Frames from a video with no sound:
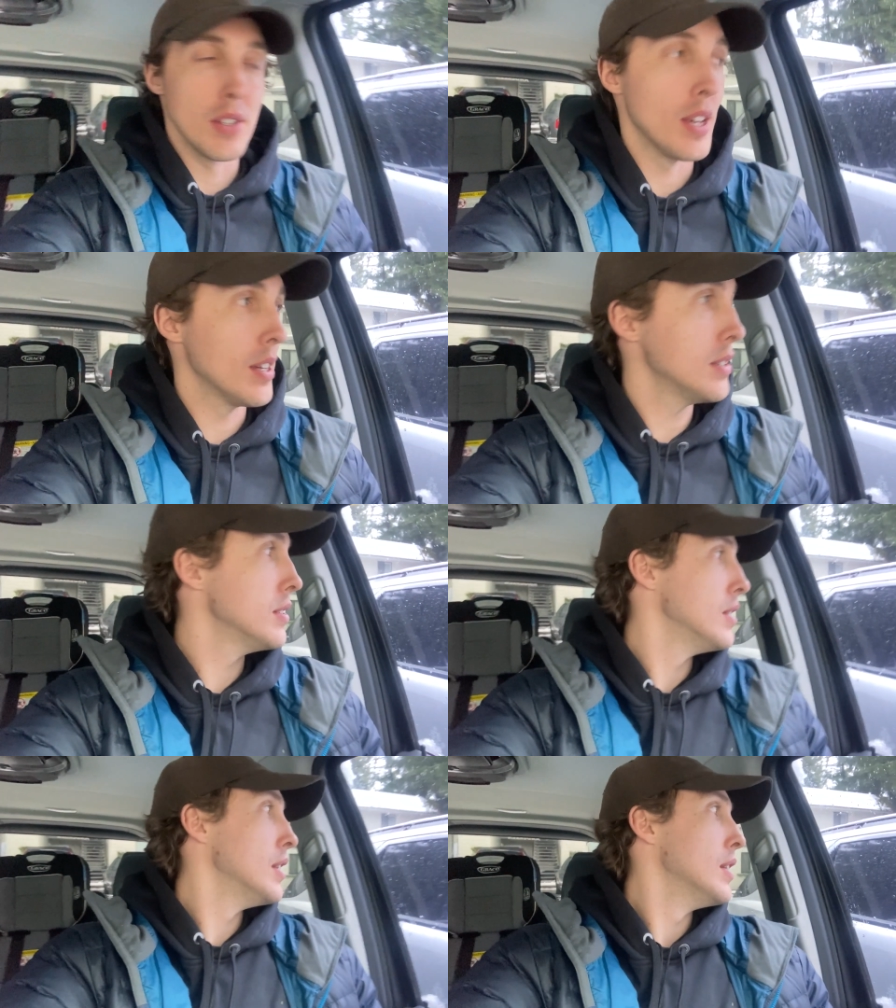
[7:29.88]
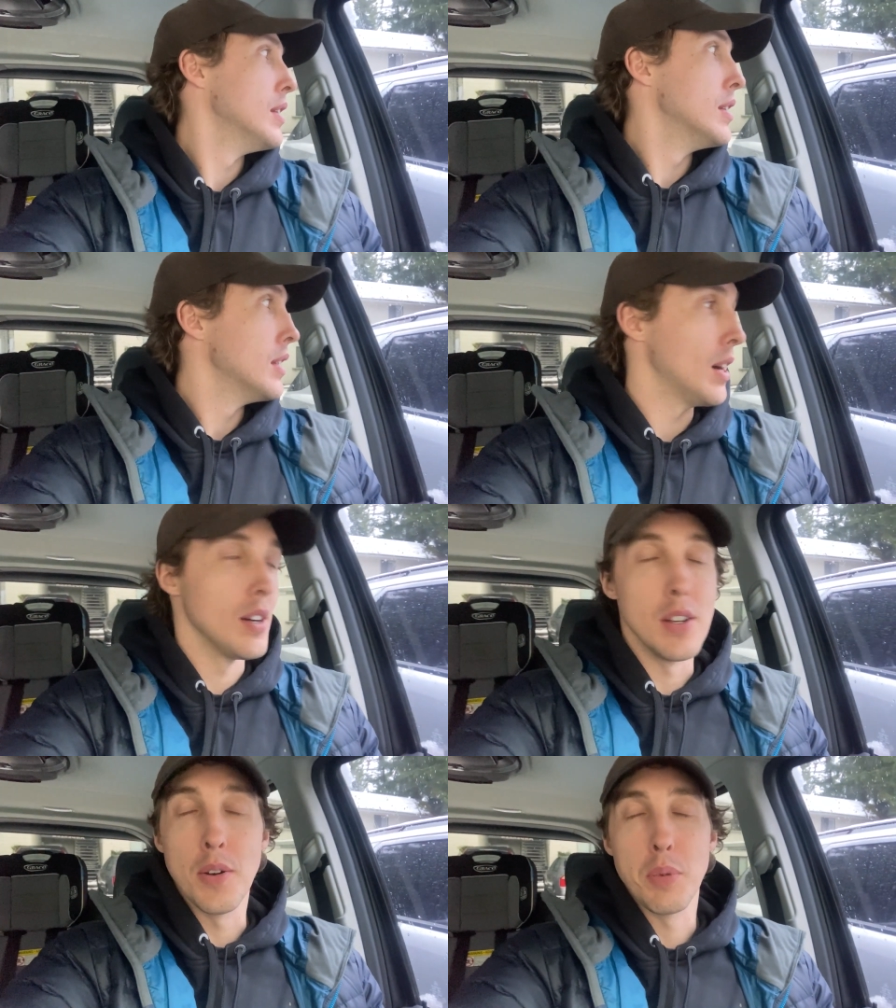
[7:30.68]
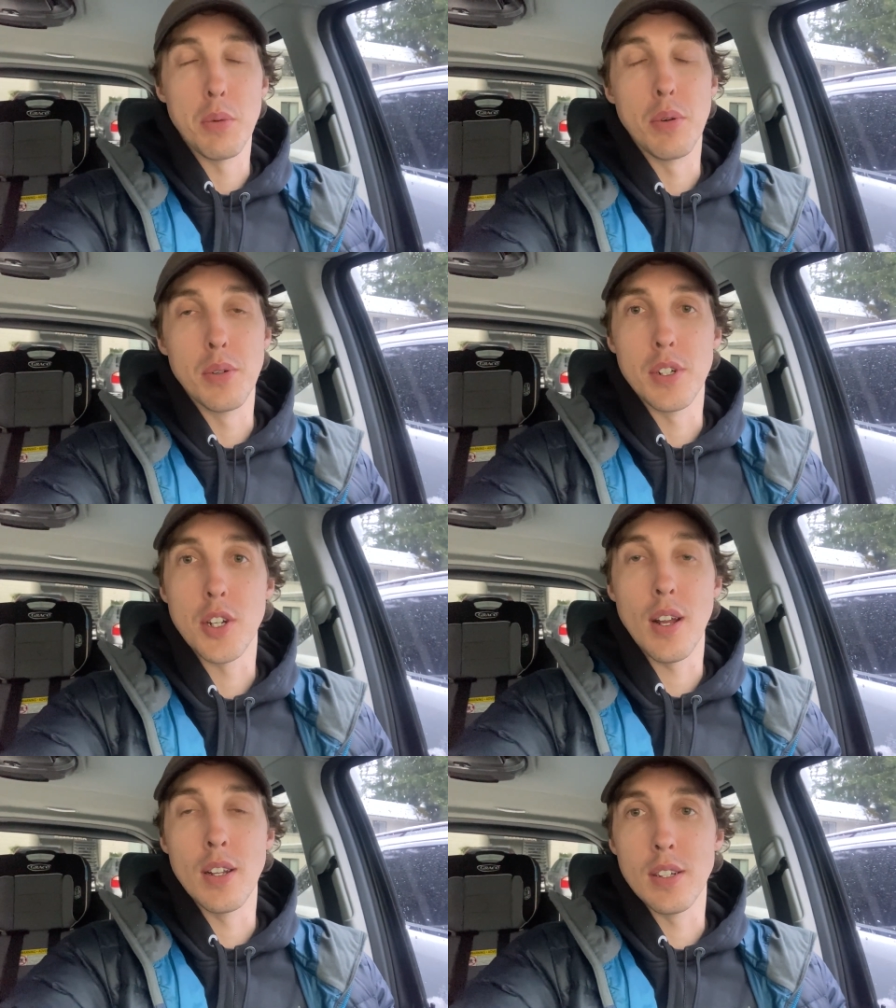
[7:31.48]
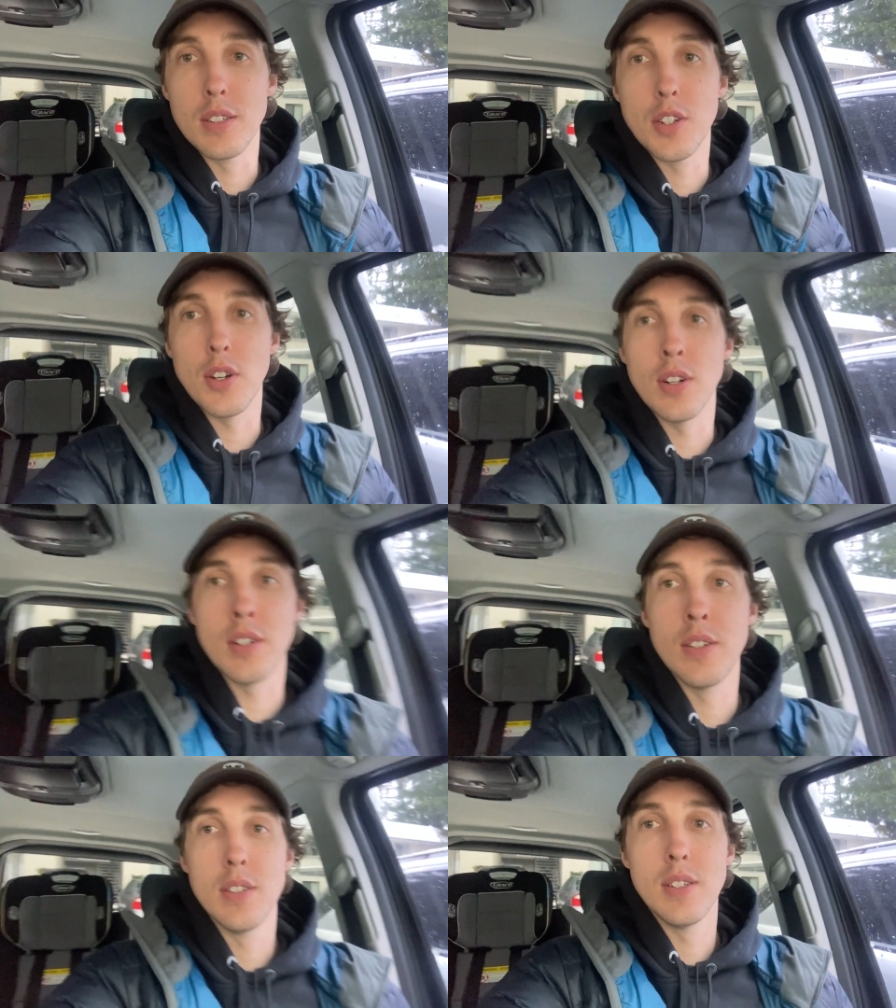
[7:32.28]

that, I don't know, people are trying to turn,